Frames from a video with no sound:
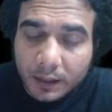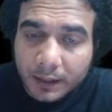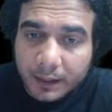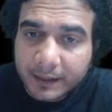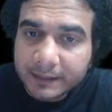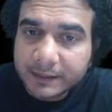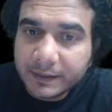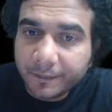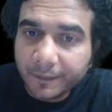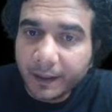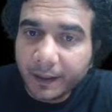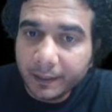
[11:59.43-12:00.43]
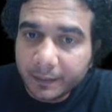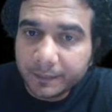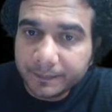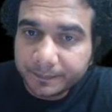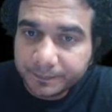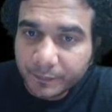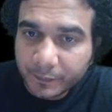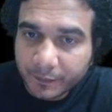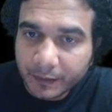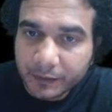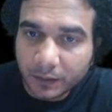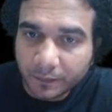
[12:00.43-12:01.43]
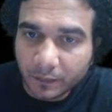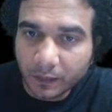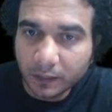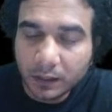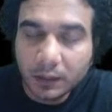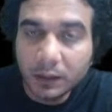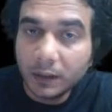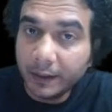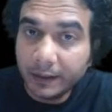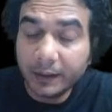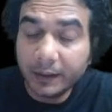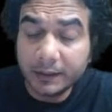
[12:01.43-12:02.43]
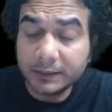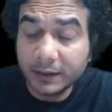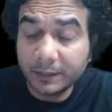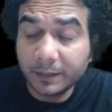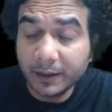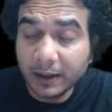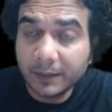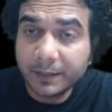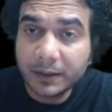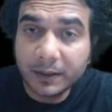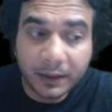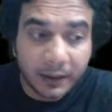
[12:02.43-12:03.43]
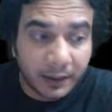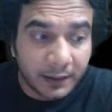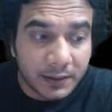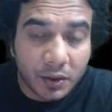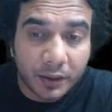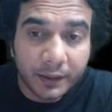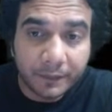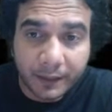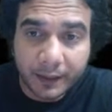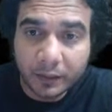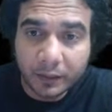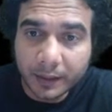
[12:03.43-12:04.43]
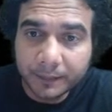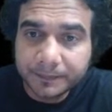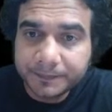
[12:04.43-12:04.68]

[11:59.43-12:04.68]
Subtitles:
is defined. First of all, it might happen that degree is not defined, okay?